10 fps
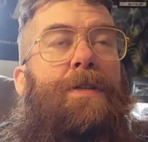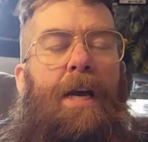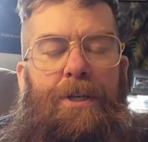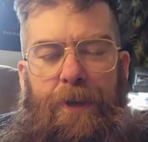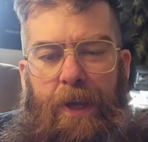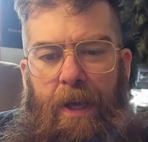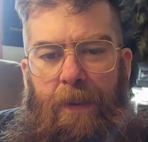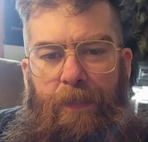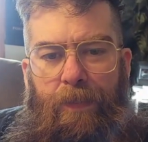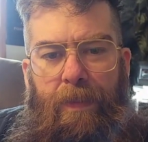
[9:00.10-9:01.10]
it was actually,
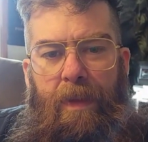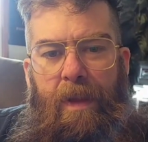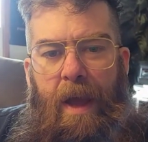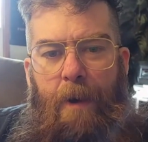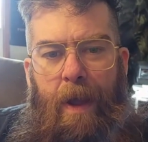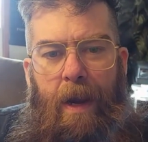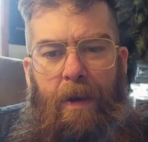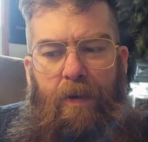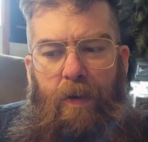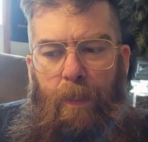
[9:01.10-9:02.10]
I ran
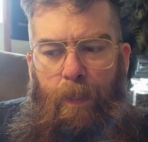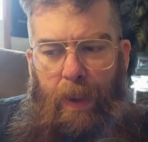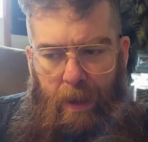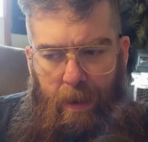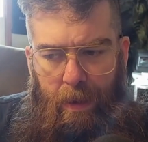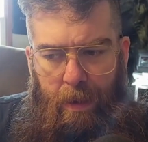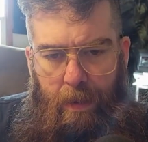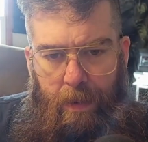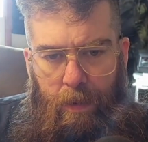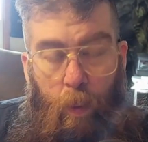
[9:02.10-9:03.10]
into Will
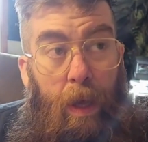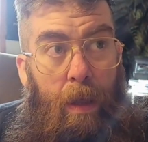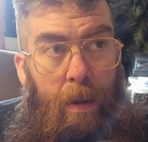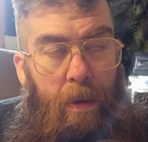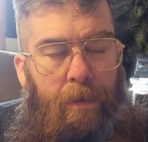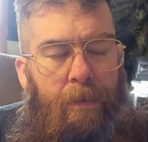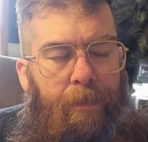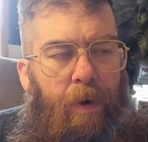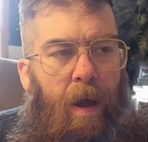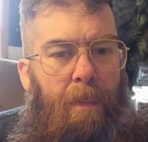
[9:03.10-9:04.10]

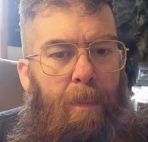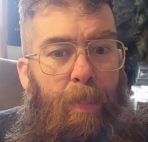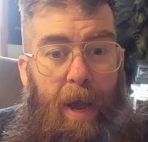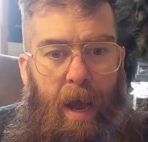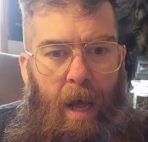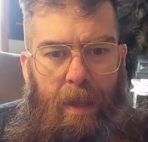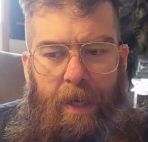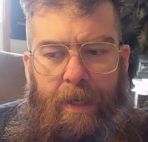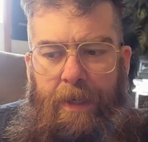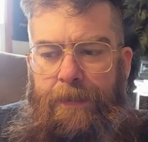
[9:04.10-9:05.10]
from
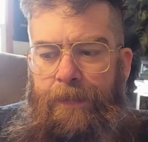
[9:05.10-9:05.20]
Biolic